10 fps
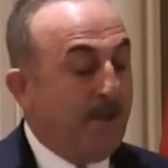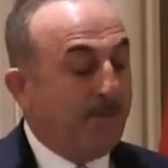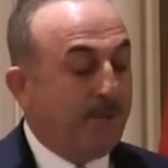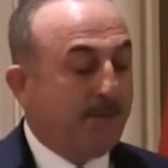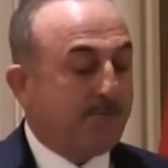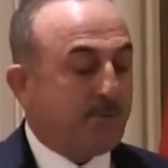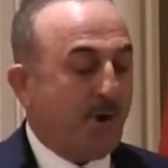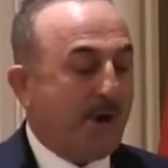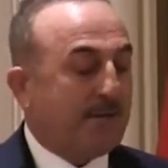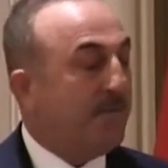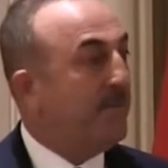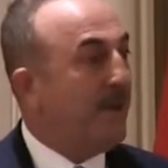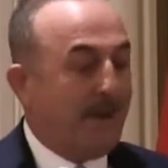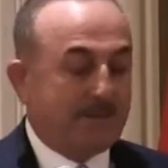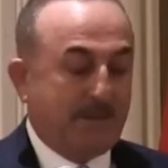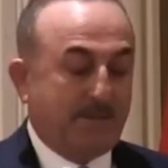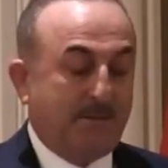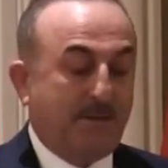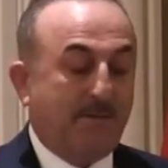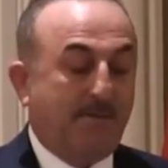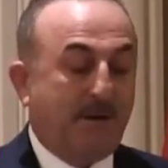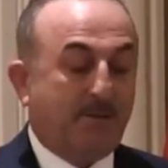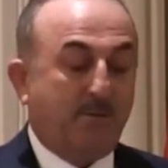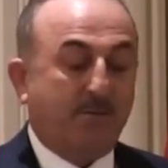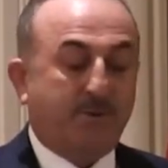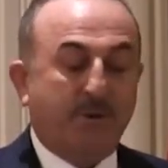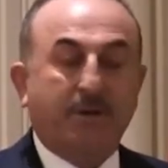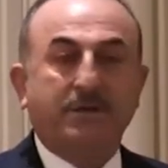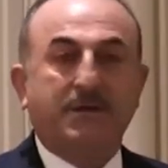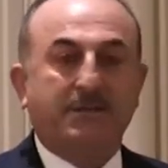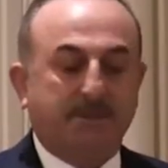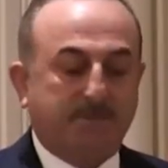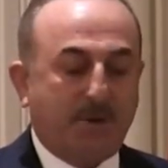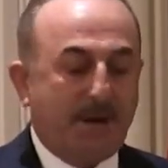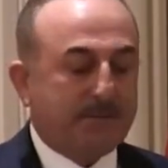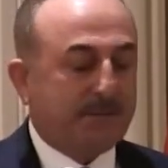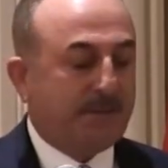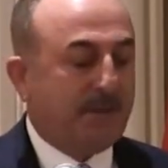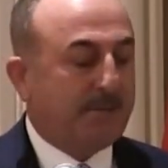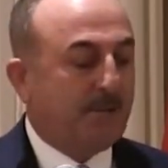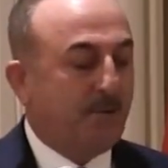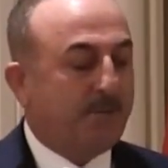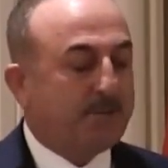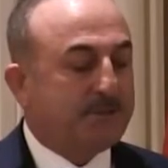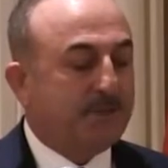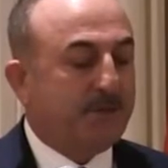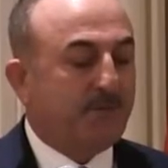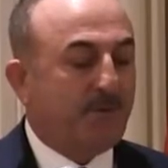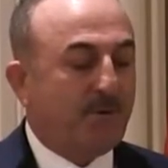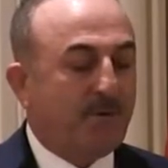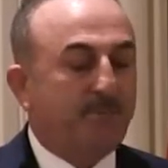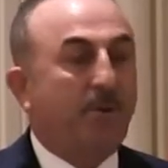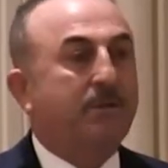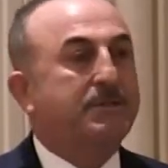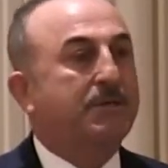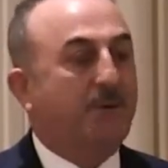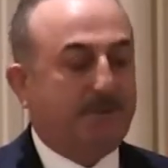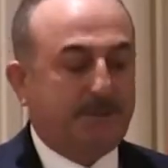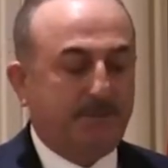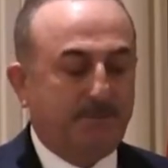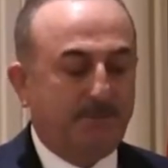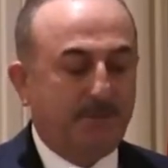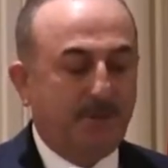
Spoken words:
Being proactive lies at the bottom of Turkey's enterprising and humanitarian foreign policy concept.